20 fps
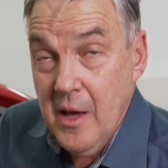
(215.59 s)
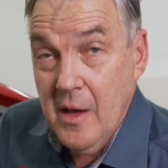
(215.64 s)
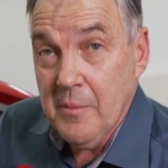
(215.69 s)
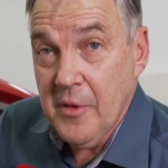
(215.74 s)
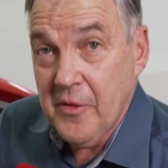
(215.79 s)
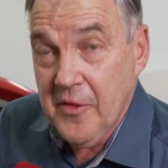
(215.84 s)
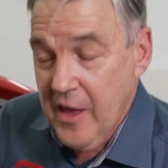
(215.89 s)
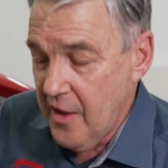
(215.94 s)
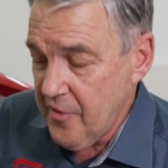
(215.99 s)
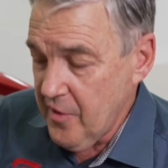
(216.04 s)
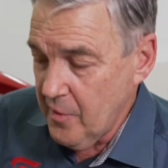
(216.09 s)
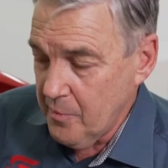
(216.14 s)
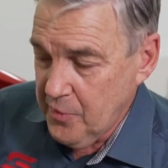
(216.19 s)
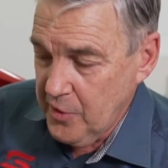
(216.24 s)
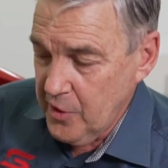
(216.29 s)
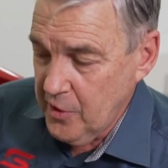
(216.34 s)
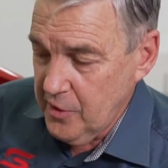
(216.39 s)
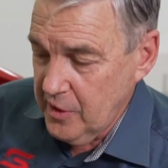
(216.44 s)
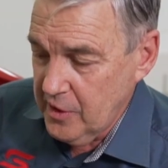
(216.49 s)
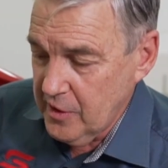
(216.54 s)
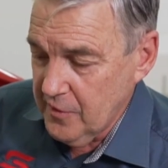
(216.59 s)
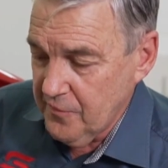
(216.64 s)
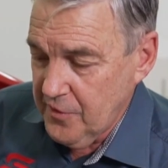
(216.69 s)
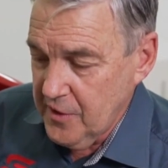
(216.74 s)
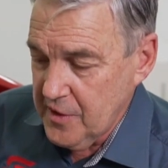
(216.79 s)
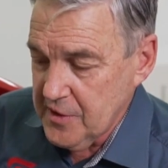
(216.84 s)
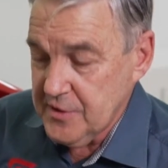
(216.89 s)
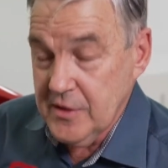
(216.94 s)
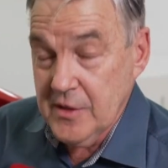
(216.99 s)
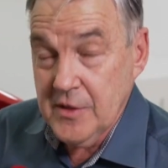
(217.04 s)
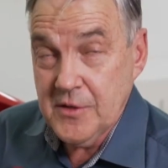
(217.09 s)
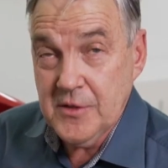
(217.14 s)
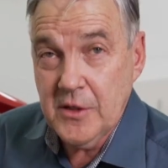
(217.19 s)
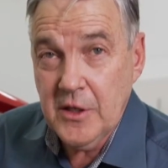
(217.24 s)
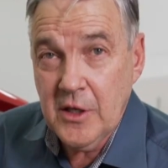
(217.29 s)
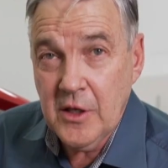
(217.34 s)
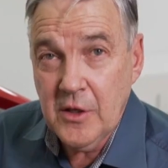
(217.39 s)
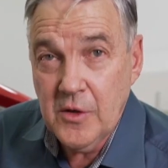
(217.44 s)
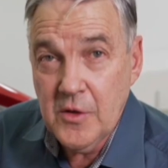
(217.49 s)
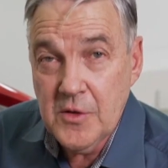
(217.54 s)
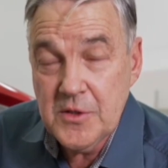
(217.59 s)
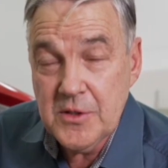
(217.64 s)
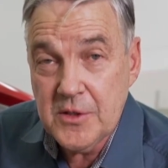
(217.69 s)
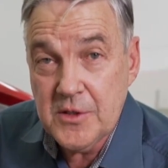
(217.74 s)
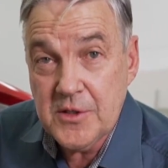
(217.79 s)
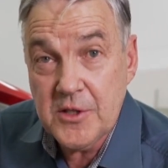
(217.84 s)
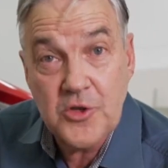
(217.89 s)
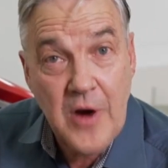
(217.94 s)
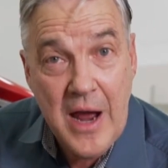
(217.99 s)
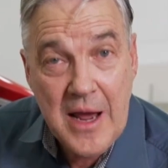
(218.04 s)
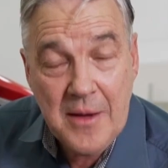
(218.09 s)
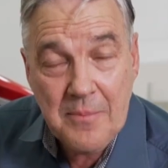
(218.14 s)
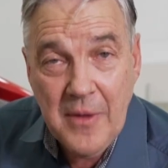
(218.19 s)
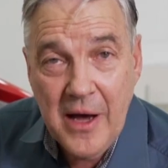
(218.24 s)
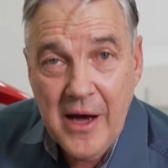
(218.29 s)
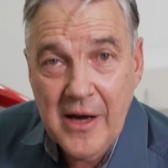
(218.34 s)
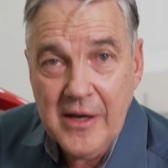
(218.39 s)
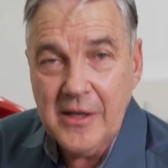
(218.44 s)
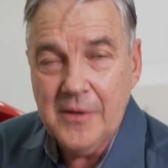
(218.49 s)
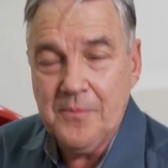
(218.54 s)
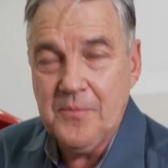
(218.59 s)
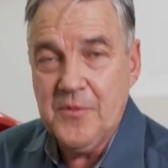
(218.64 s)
But the other beauty of this is that you can use it as a track marker.